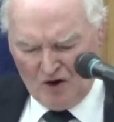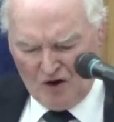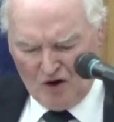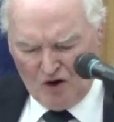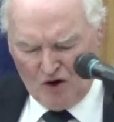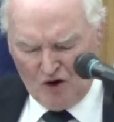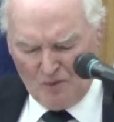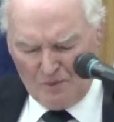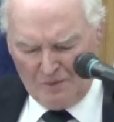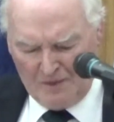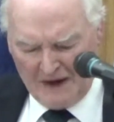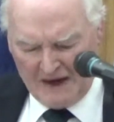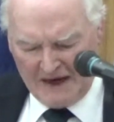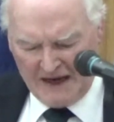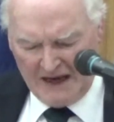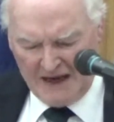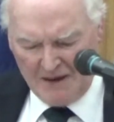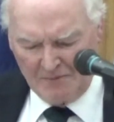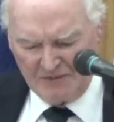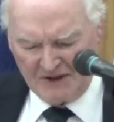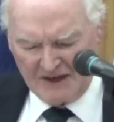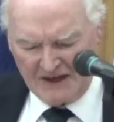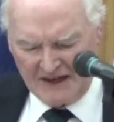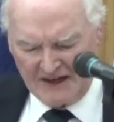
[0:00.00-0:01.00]
who
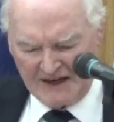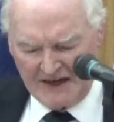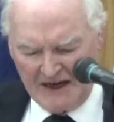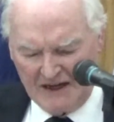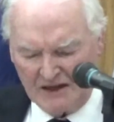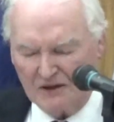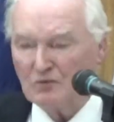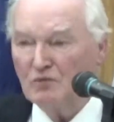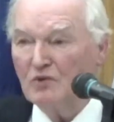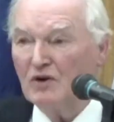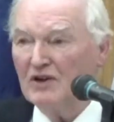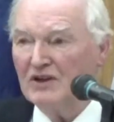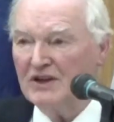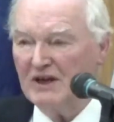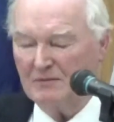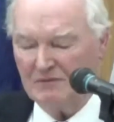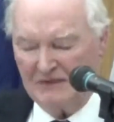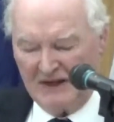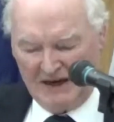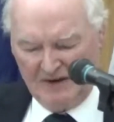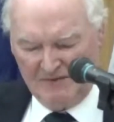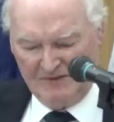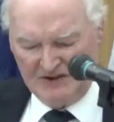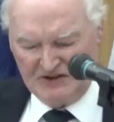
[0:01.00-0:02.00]
became the great William
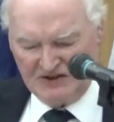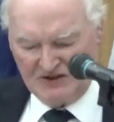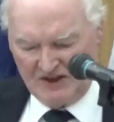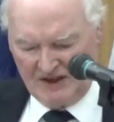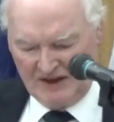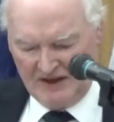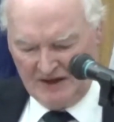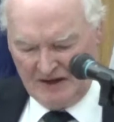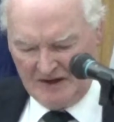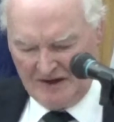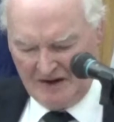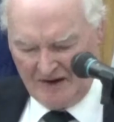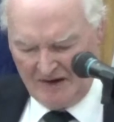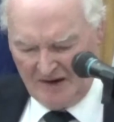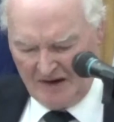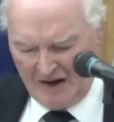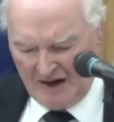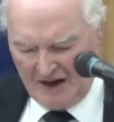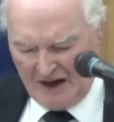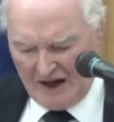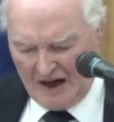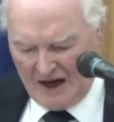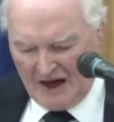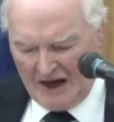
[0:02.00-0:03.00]
Davidson,
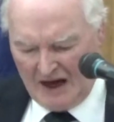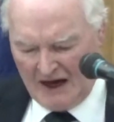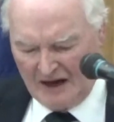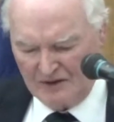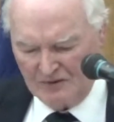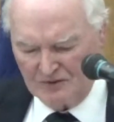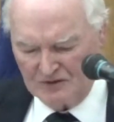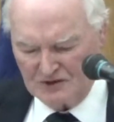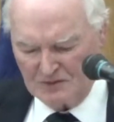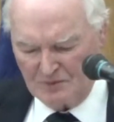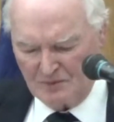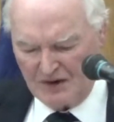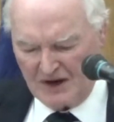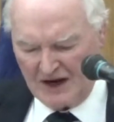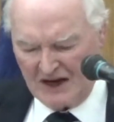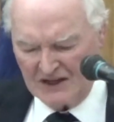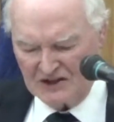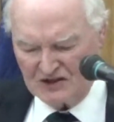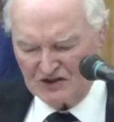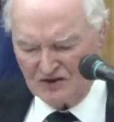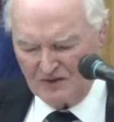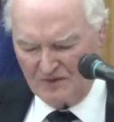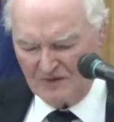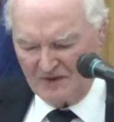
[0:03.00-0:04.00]
and whose
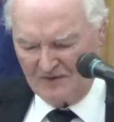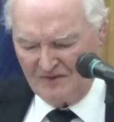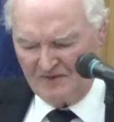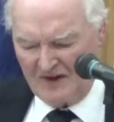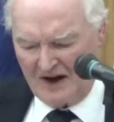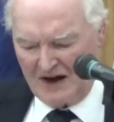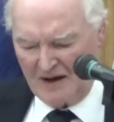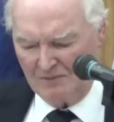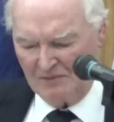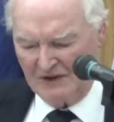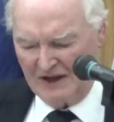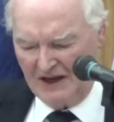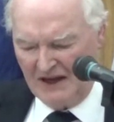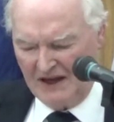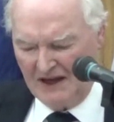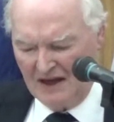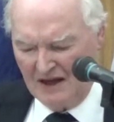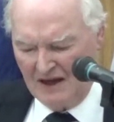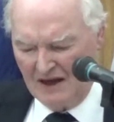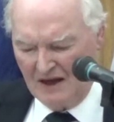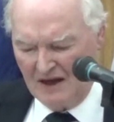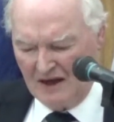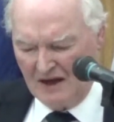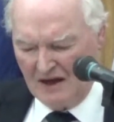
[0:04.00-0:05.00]
branch of the family
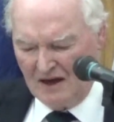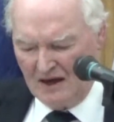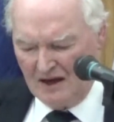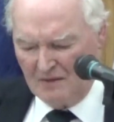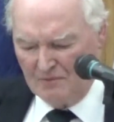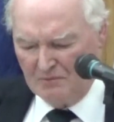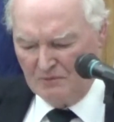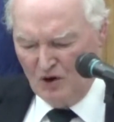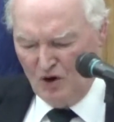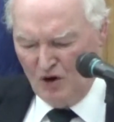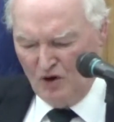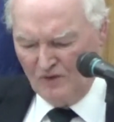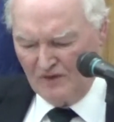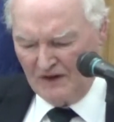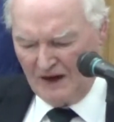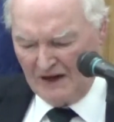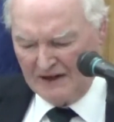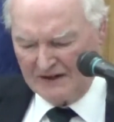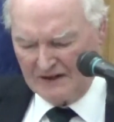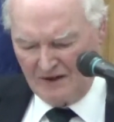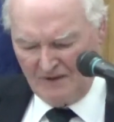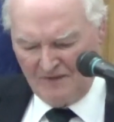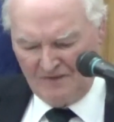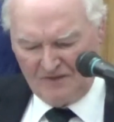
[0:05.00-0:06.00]
moved a
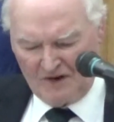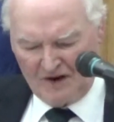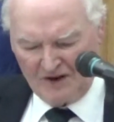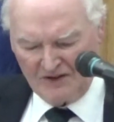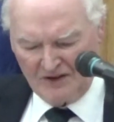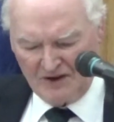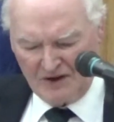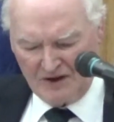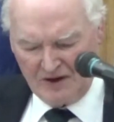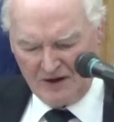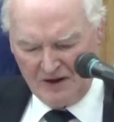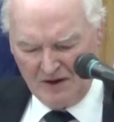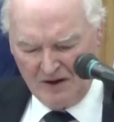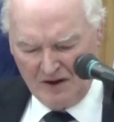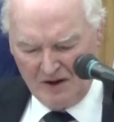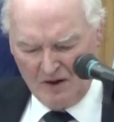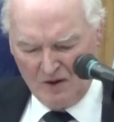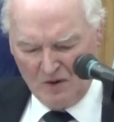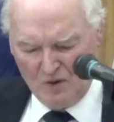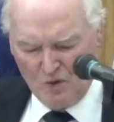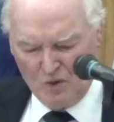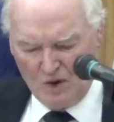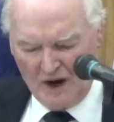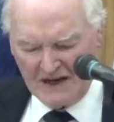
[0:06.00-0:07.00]
little further
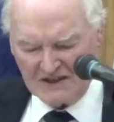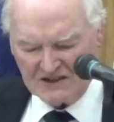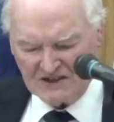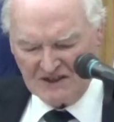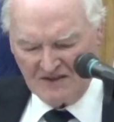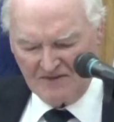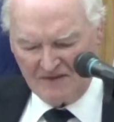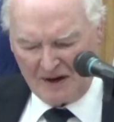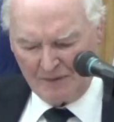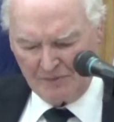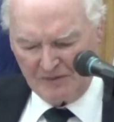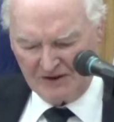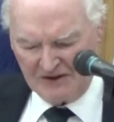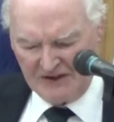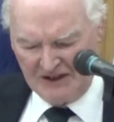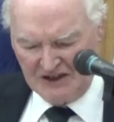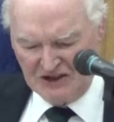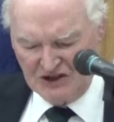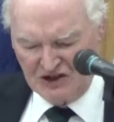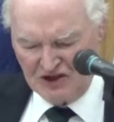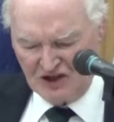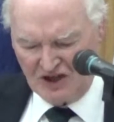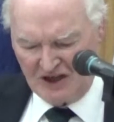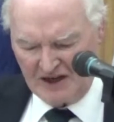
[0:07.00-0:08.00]
west of
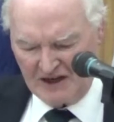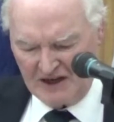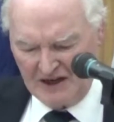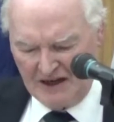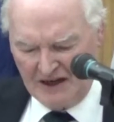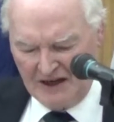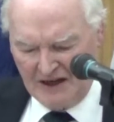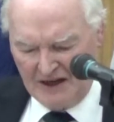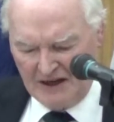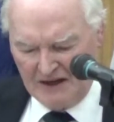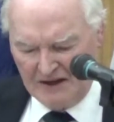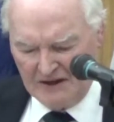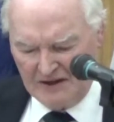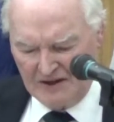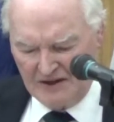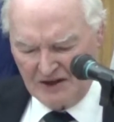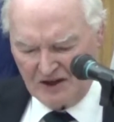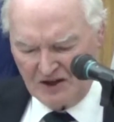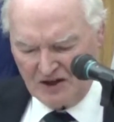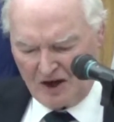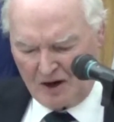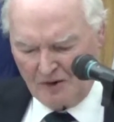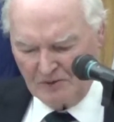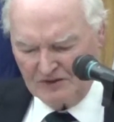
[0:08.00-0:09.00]
Aberdeenshire, the
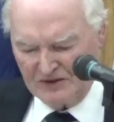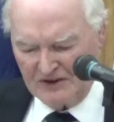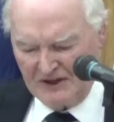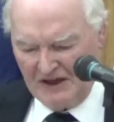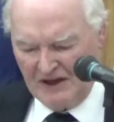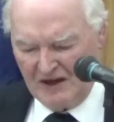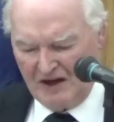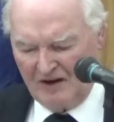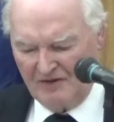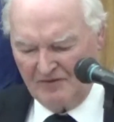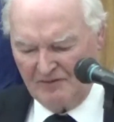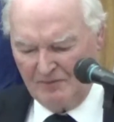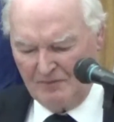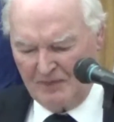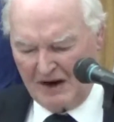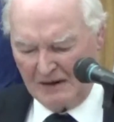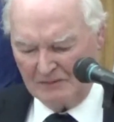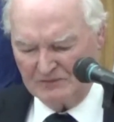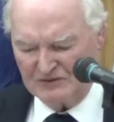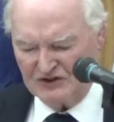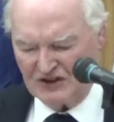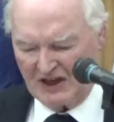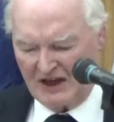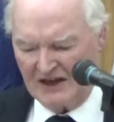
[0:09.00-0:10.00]
county of
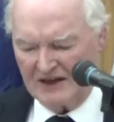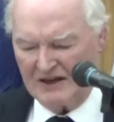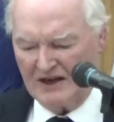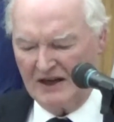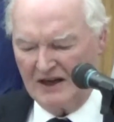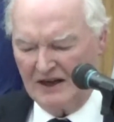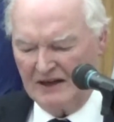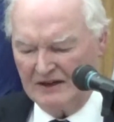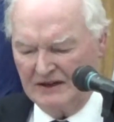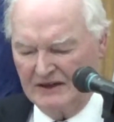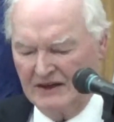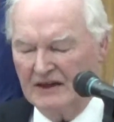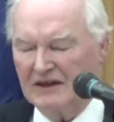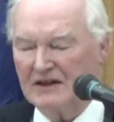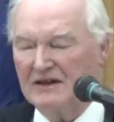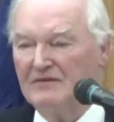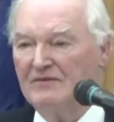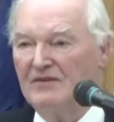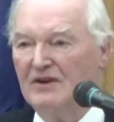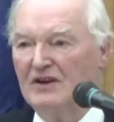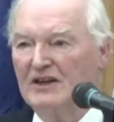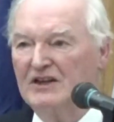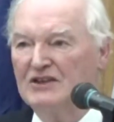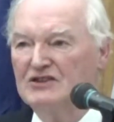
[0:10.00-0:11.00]
Banffshire, near the
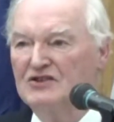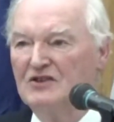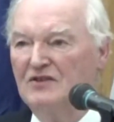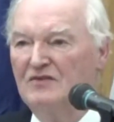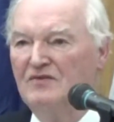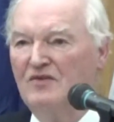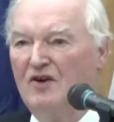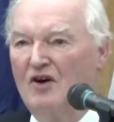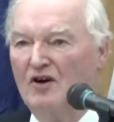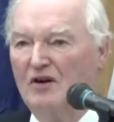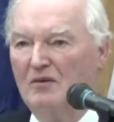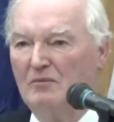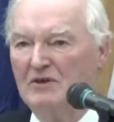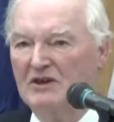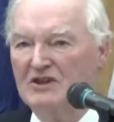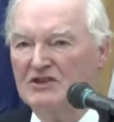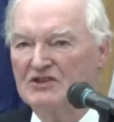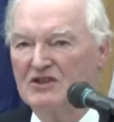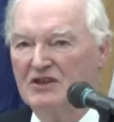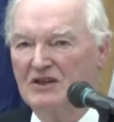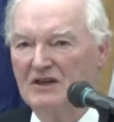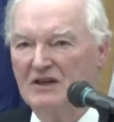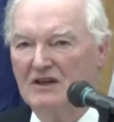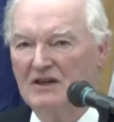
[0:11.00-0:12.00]
village of
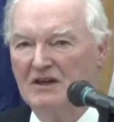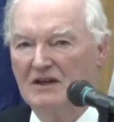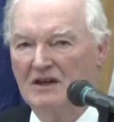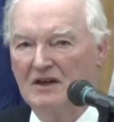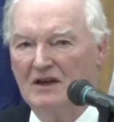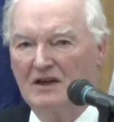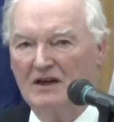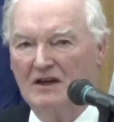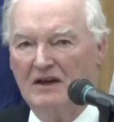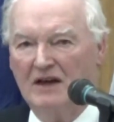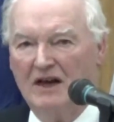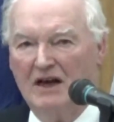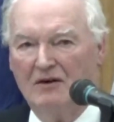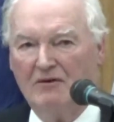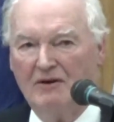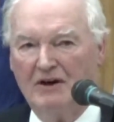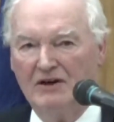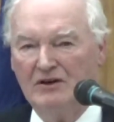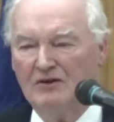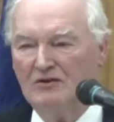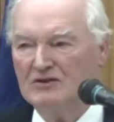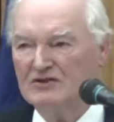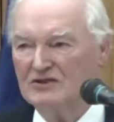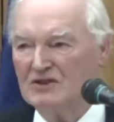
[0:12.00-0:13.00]
Fochabers. Now, I
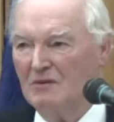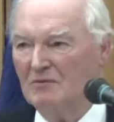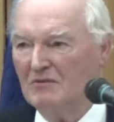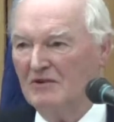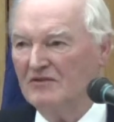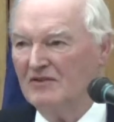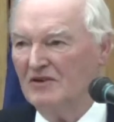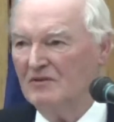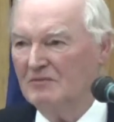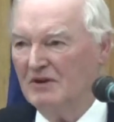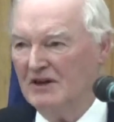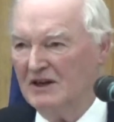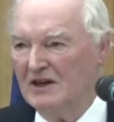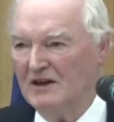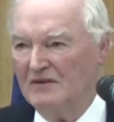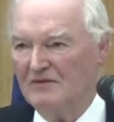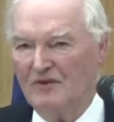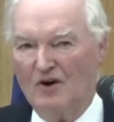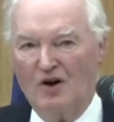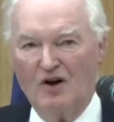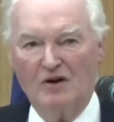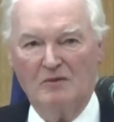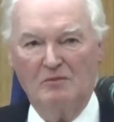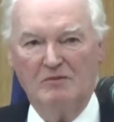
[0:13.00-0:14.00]
know some of you have been in
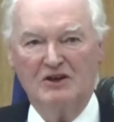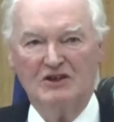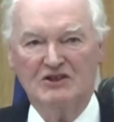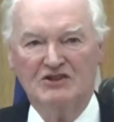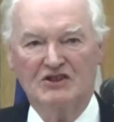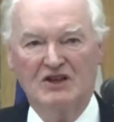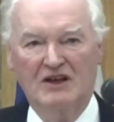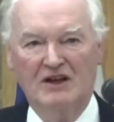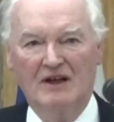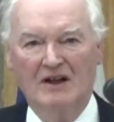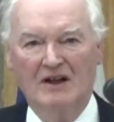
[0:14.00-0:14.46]
Fochabers.